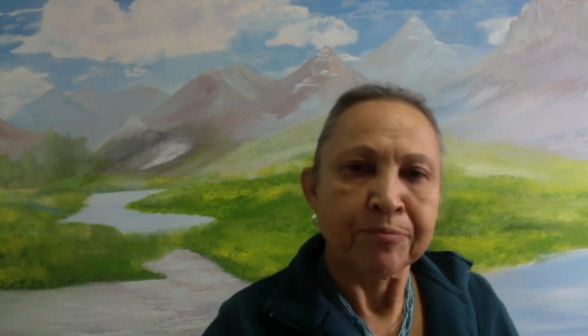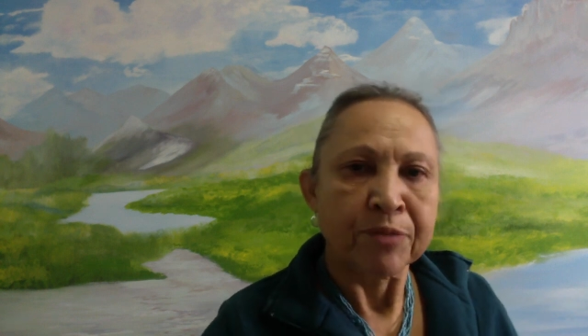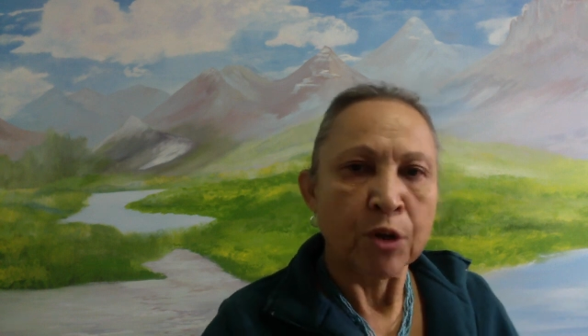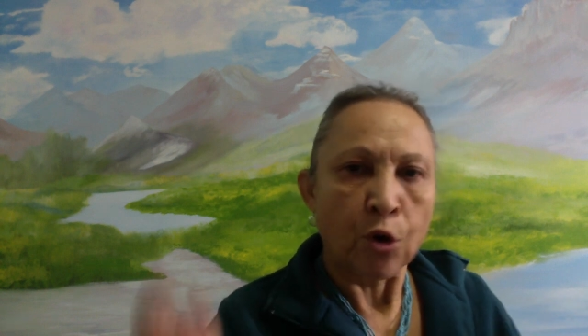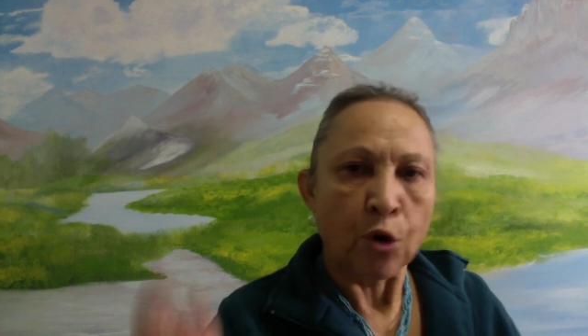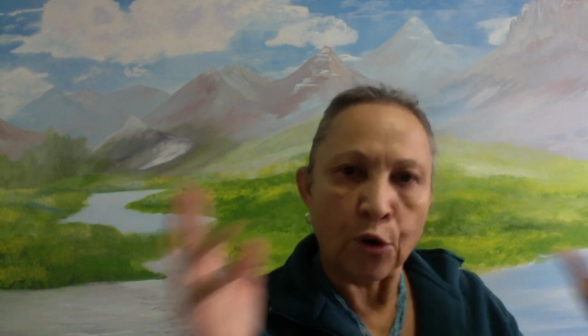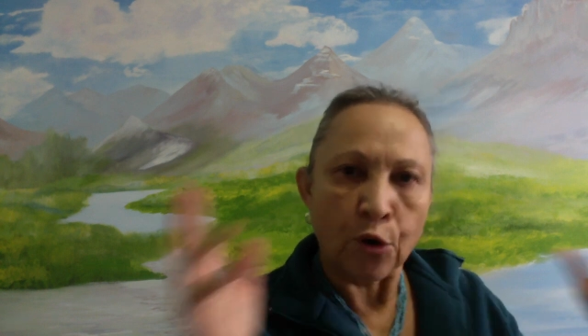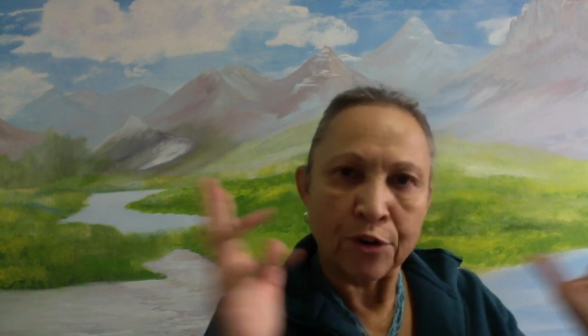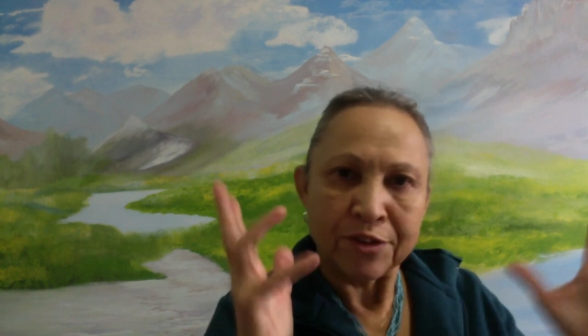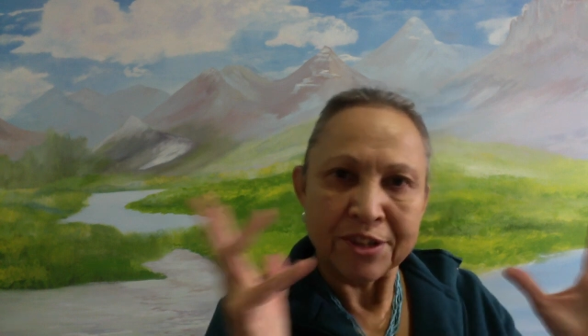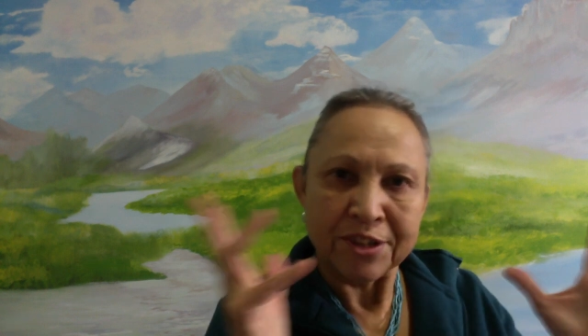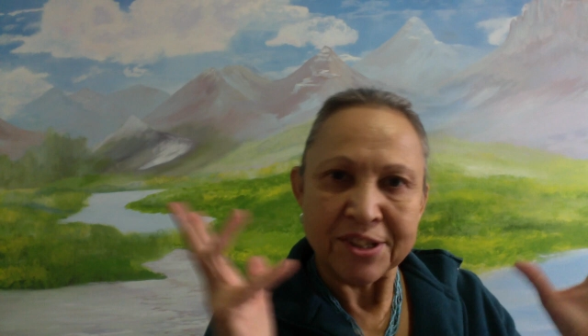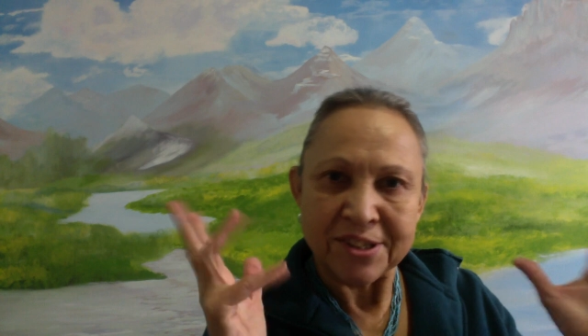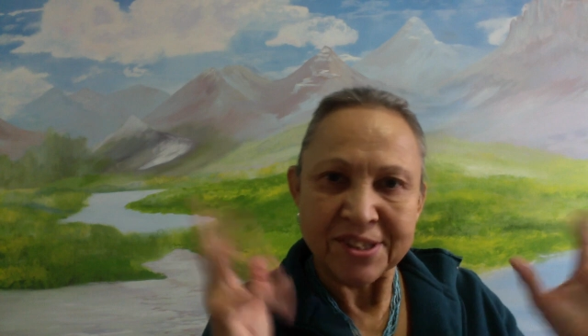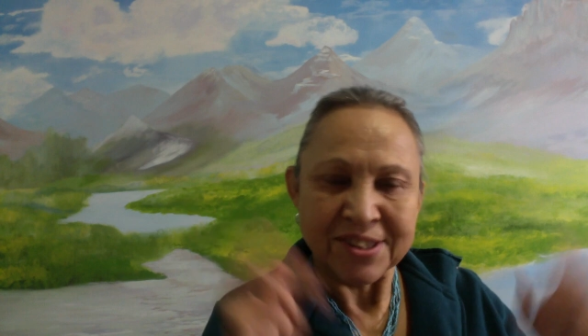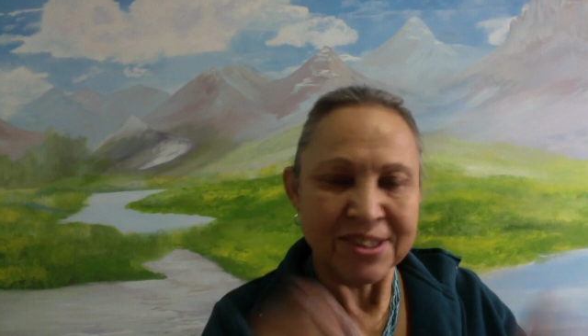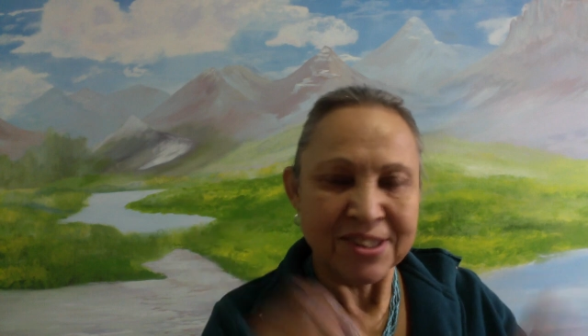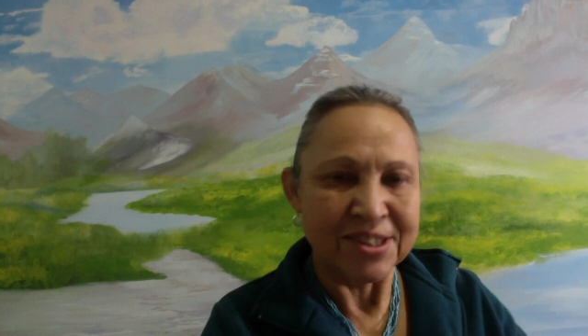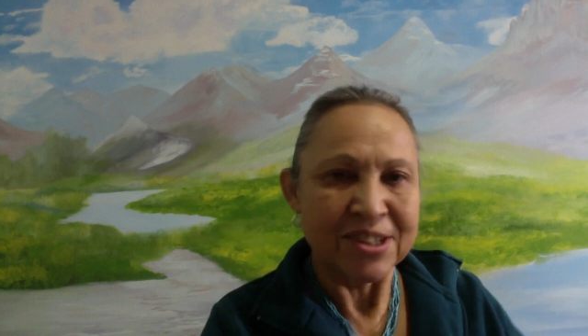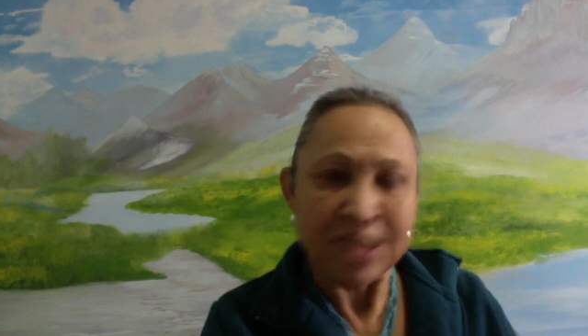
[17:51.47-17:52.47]
or
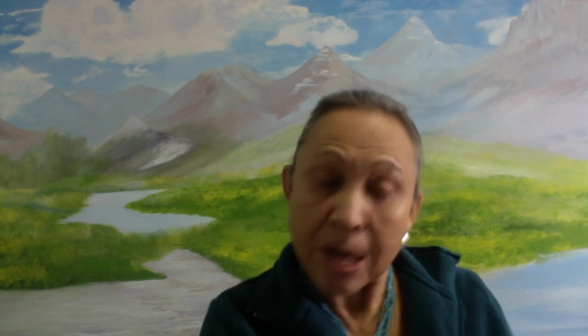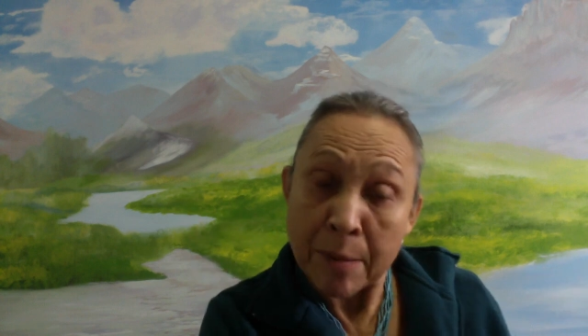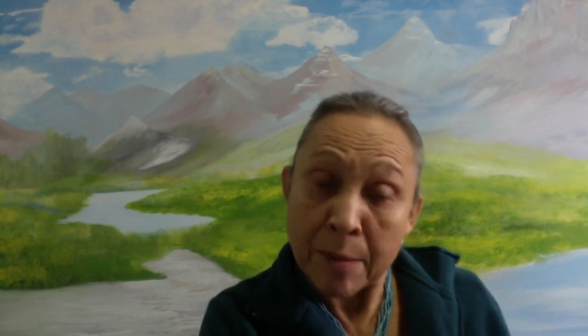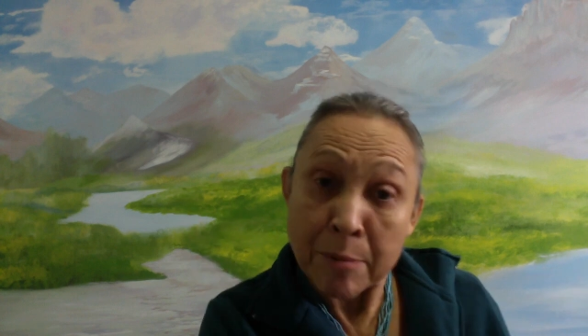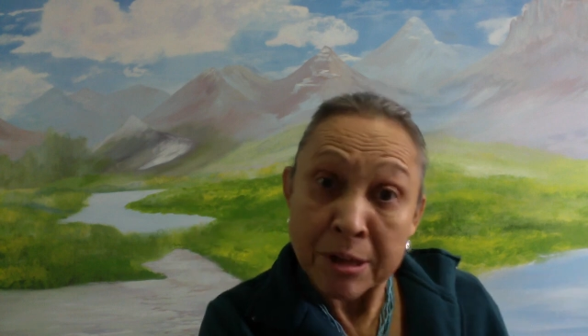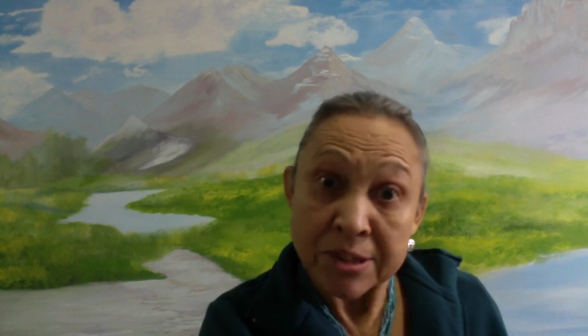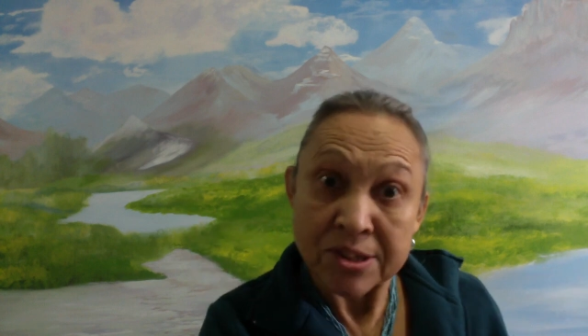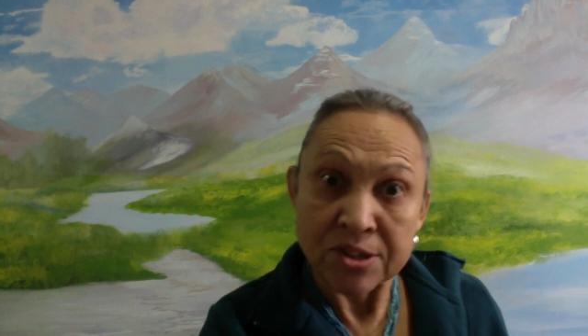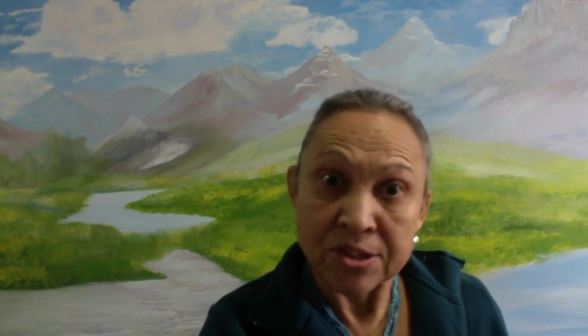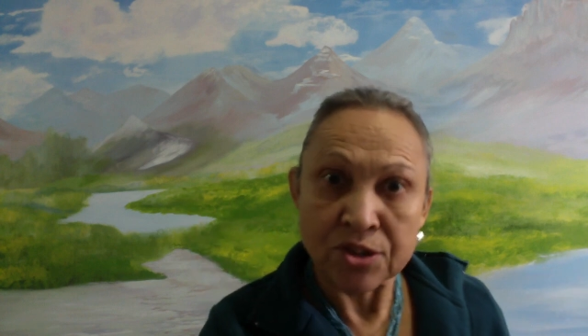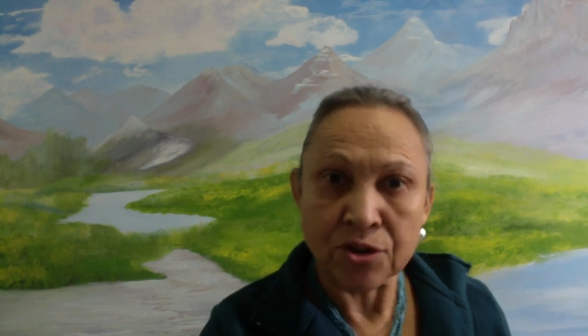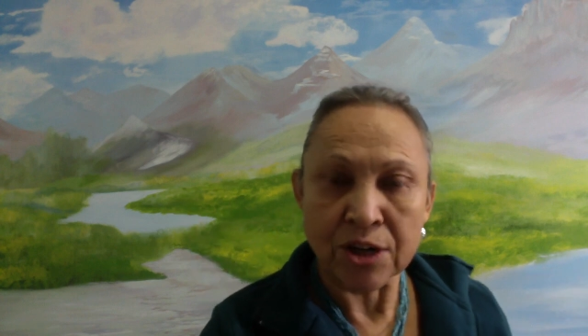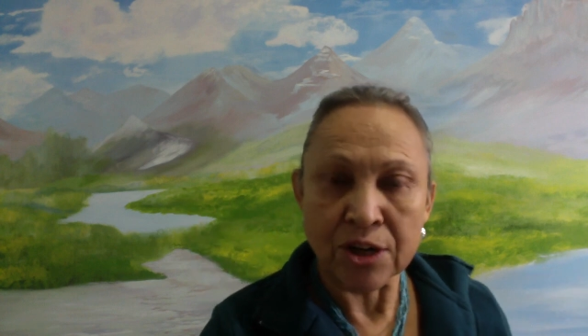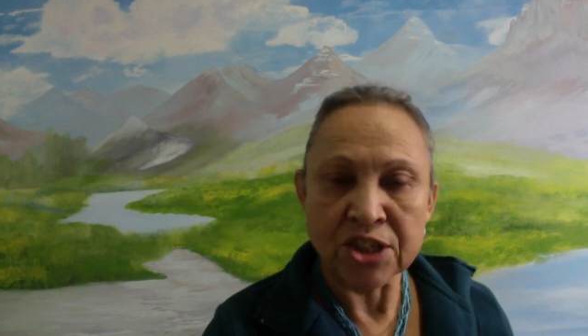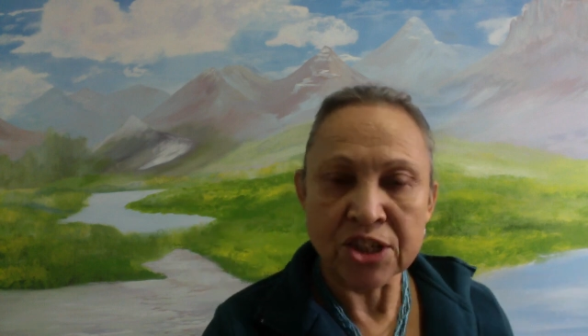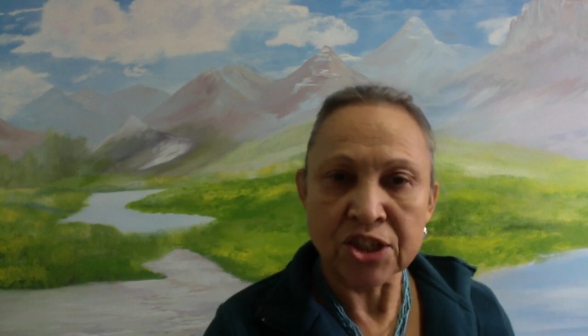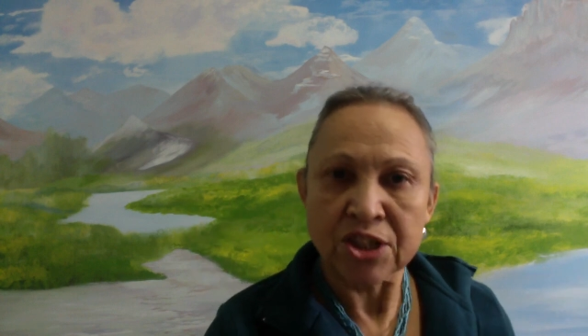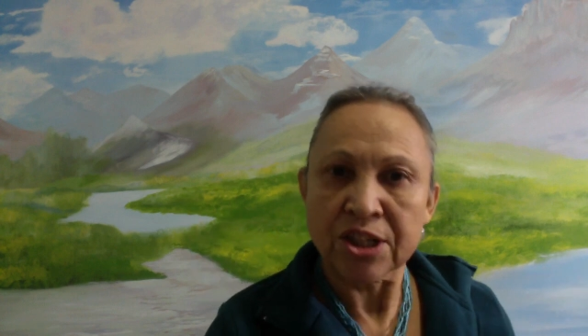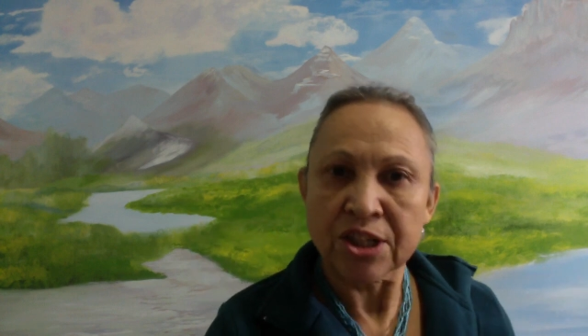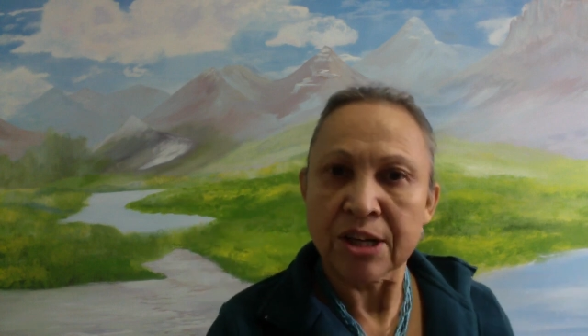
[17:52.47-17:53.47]
this demonstration